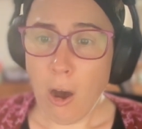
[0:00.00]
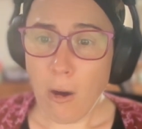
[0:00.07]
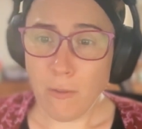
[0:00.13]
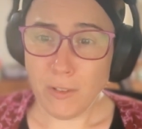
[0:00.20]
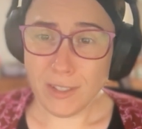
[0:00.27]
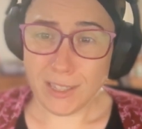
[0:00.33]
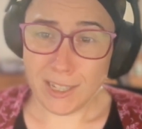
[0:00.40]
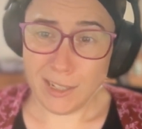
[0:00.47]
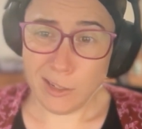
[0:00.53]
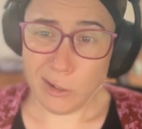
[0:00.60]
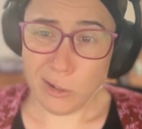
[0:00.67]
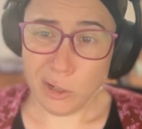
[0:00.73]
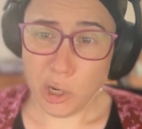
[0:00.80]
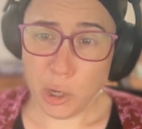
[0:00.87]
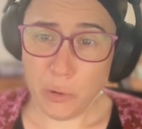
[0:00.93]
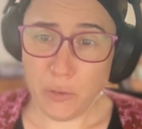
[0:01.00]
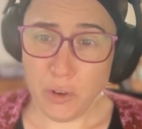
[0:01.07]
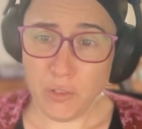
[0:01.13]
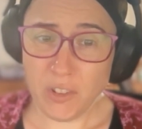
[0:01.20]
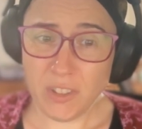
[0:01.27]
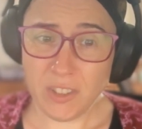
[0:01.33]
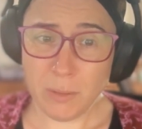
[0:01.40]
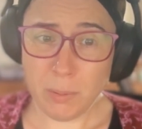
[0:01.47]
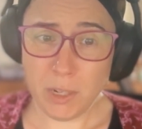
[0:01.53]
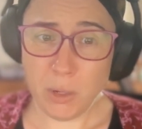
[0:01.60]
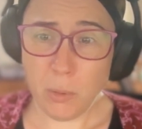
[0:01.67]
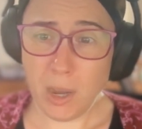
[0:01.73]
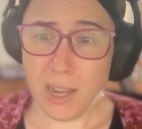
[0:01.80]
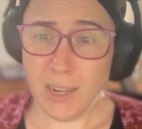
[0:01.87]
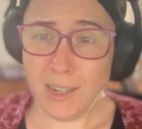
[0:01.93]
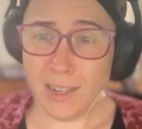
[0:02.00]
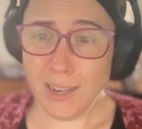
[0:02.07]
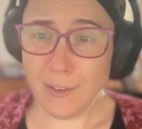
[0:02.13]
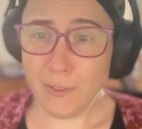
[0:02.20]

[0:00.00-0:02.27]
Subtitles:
Obviously, stock turnover is a big one.